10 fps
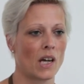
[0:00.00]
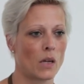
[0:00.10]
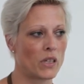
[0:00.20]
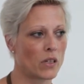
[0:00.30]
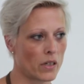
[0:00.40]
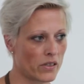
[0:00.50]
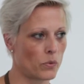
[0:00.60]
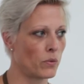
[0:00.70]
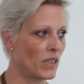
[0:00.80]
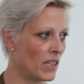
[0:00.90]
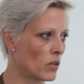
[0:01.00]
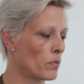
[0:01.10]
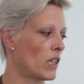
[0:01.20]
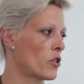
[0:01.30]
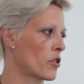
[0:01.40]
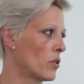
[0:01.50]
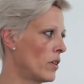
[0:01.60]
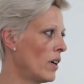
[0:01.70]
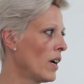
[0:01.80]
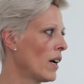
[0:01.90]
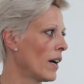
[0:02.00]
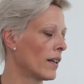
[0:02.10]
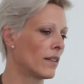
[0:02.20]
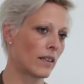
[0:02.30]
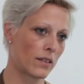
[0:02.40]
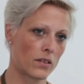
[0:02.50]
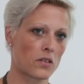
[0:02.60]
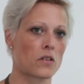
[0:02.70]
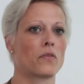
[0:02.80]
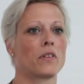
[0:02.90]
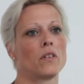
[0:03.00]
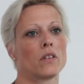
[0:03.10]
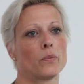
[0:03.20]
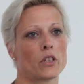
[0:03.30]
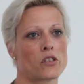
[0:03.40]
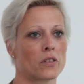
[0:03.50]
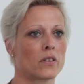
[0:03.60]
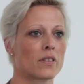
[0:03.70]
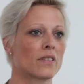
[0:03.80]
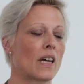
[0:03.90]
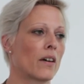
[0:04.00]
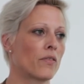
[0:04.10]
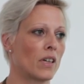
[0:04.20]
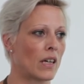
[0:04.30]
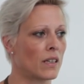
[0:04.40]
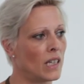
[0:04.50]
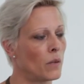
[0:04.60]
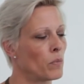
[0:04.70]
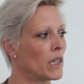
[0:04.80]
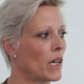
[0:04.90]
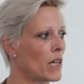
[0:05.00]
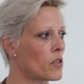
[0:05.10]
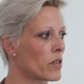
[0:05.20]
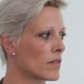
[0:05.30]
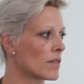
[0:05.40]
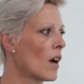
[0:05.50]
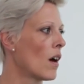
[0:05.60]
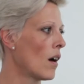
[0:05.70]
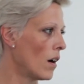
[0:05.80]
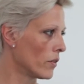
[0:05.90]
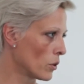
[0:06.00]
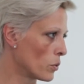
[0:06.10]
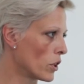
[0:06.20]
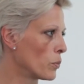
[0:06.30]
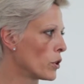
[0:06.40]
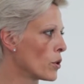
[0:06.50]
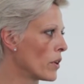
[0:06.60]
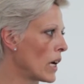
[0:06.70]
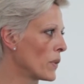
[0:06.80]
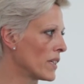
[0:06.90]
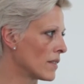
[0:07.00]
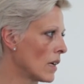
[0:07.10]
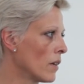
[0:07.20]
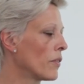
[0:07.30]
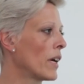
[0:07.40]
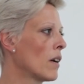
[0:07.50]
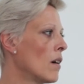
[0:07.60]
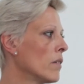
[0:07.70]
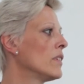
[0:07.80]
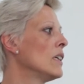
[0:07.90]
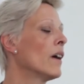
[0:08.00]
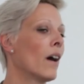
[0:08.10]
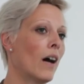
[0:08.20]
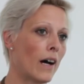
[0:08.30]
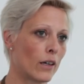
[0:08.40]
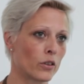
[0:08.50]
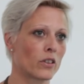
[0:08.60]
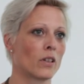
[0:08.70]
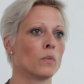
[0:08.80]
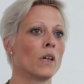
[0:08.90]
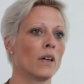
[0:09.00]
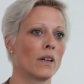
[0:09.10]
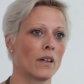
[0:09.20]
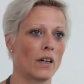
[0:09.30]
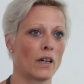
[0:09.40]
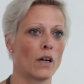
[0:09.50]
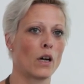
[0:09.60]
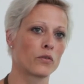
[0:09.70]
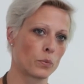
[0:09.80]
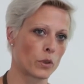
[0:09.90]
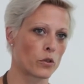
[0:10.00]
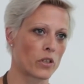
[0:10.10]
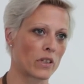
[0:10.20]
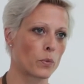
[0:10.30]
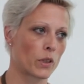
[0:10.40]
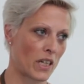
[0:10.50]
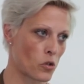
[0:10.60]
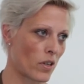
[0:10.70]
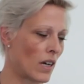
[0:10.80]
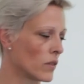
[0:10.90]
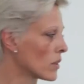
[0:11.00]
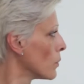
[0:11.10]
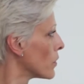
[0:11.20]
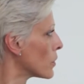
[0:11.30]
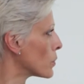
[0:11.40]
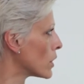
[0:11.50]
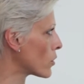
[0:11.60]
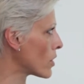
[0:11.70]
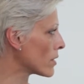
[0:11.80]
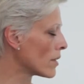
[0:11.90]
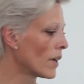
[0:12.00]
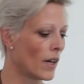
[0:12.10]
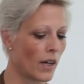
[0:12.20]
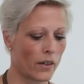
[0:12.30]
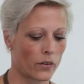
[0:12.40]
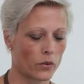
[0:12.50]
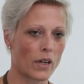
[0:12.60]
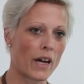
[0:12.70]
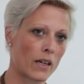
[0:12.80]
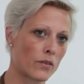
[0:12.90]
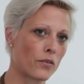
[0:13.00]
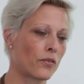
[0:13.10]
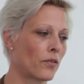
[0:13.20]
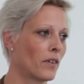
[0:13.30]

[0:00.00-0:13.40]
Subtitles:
because we need to make sure that the shift in your budget doesn't have any implications on the work program itself and on the outcome of the project, potential outcome of the project. So you have